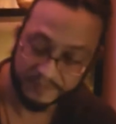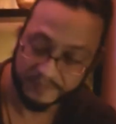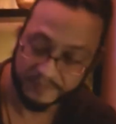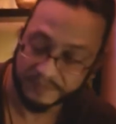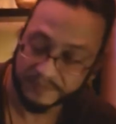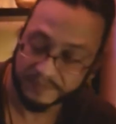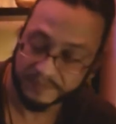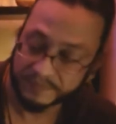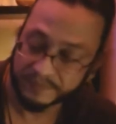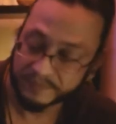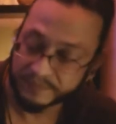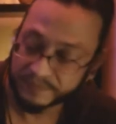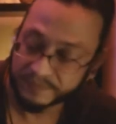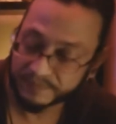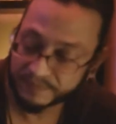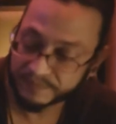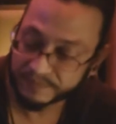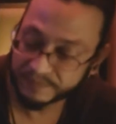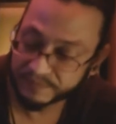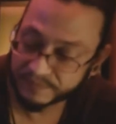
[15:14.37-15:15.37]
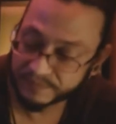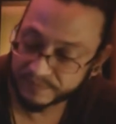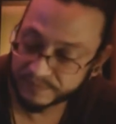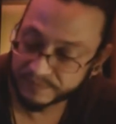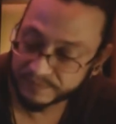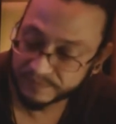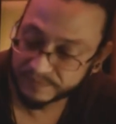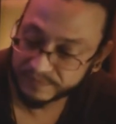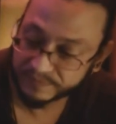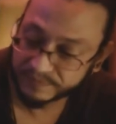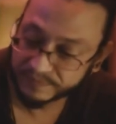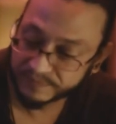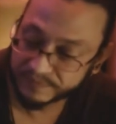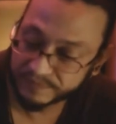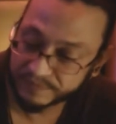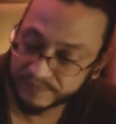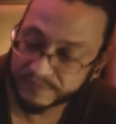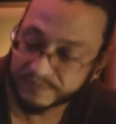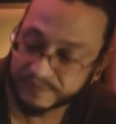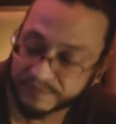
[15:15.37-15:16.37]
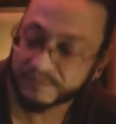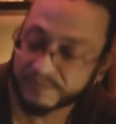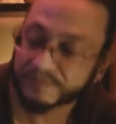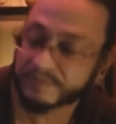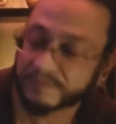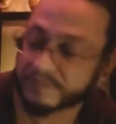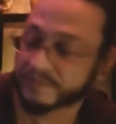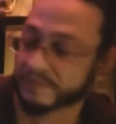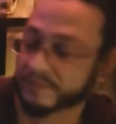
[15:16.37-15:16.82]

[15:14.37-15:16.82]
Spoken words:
No words are spoken by the person on screen.